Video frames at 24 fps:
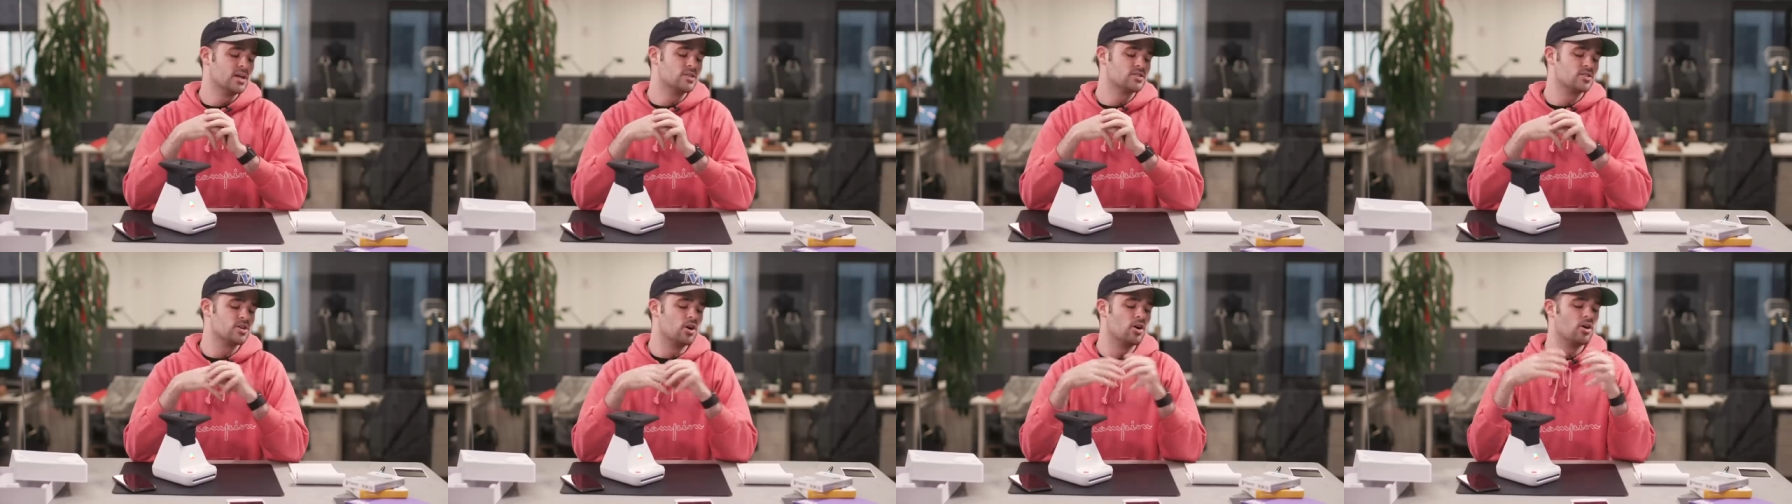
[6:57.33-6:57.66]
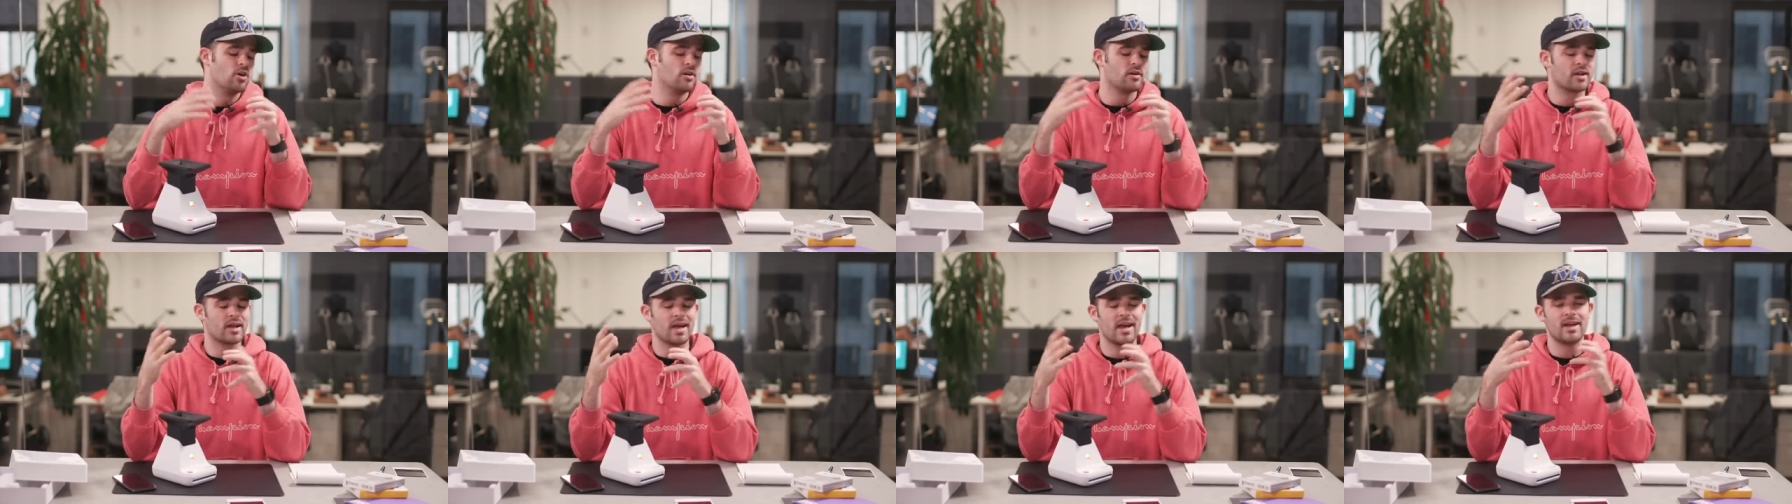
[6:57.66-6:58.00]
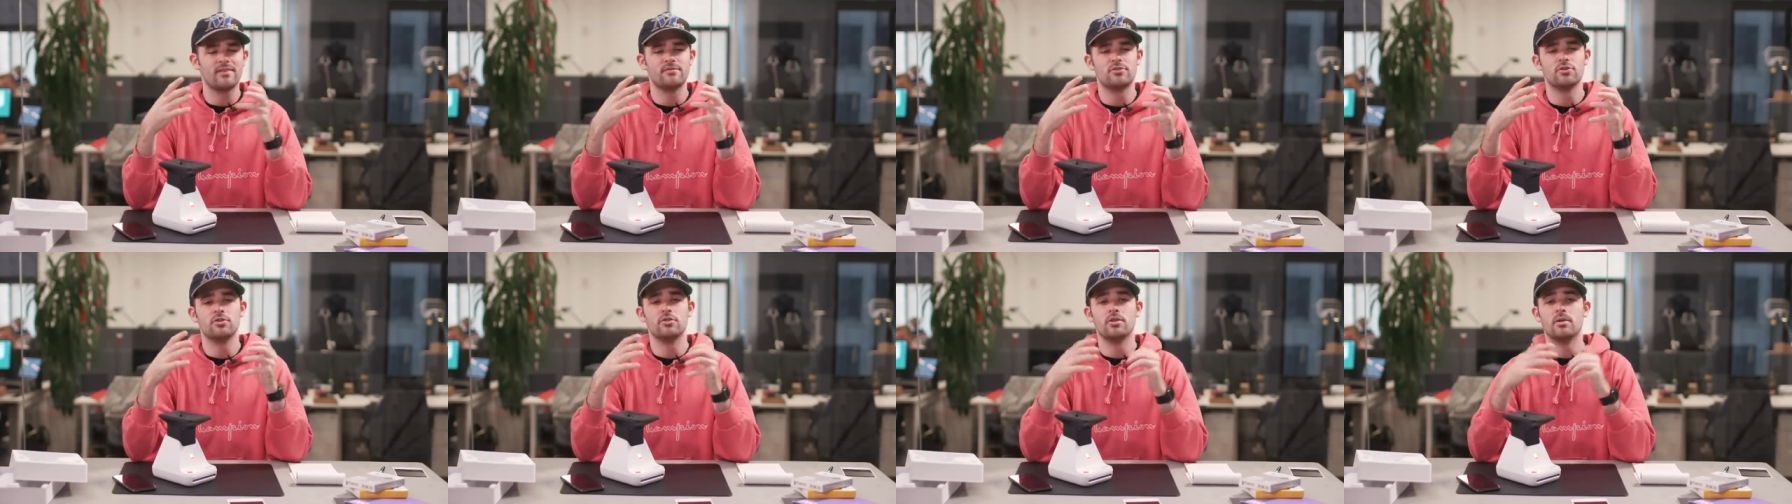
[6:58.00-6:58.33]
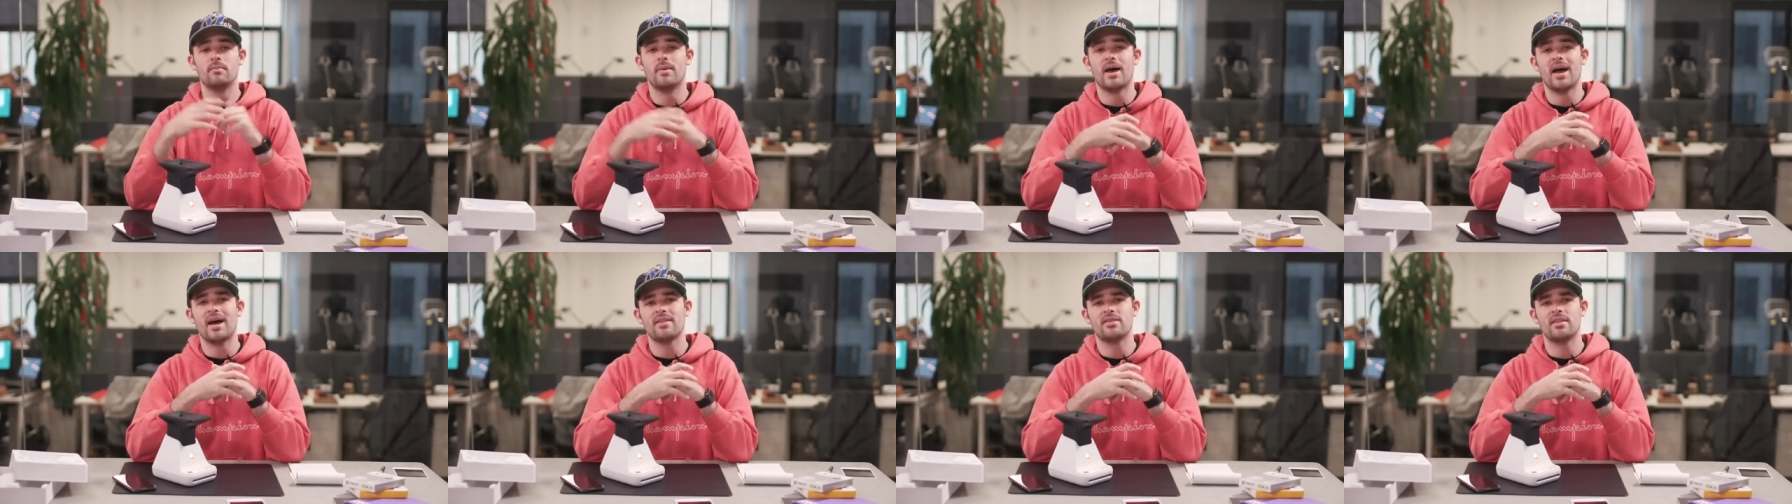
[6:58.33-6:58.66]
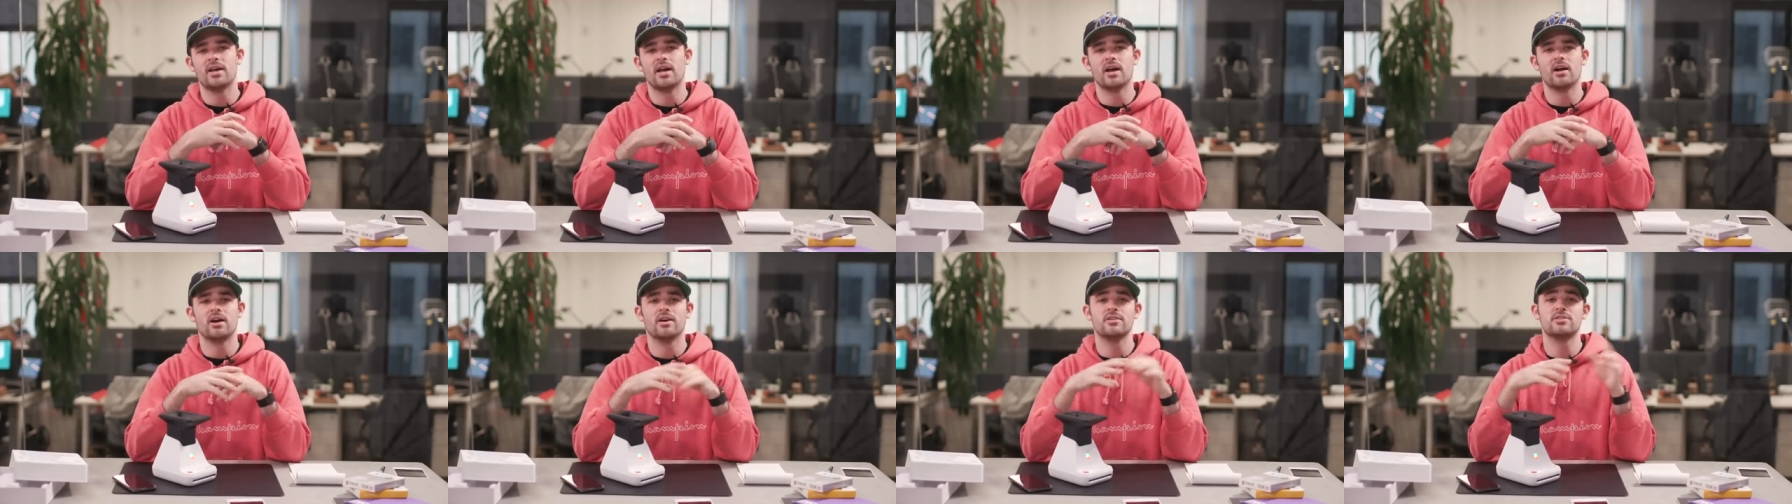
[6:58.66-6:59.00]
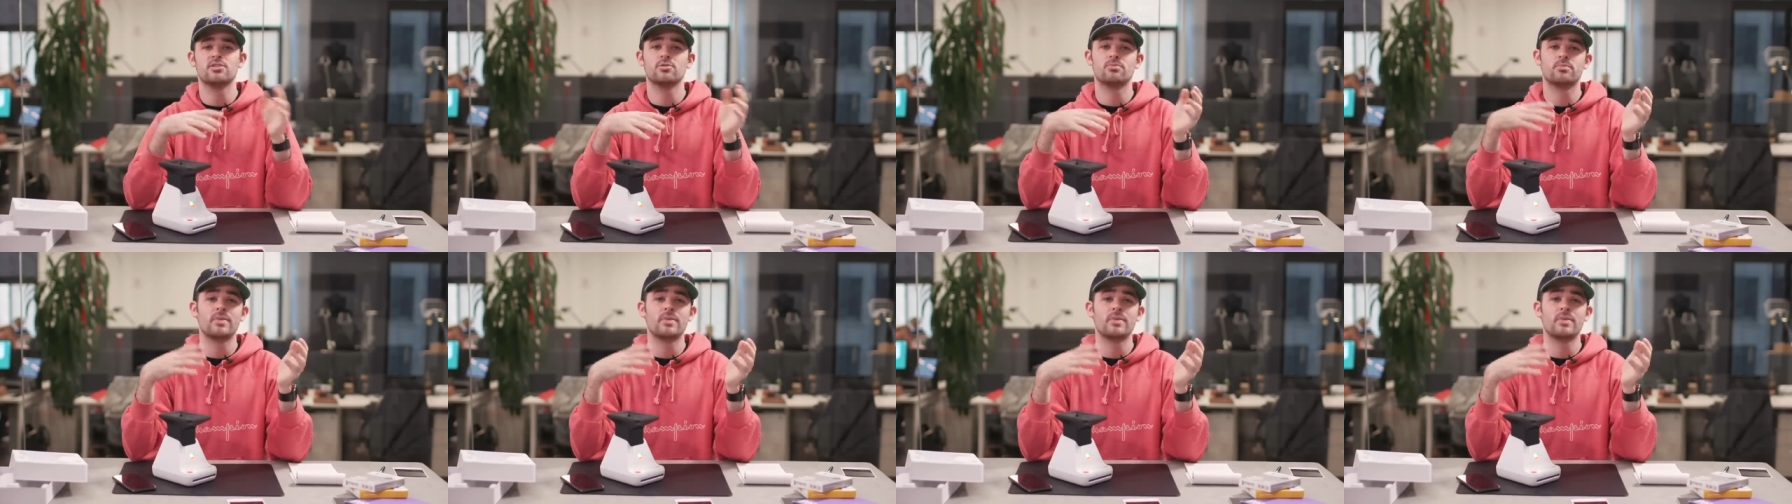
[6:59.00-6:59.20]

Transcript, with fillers: So kind of doing the math there, it's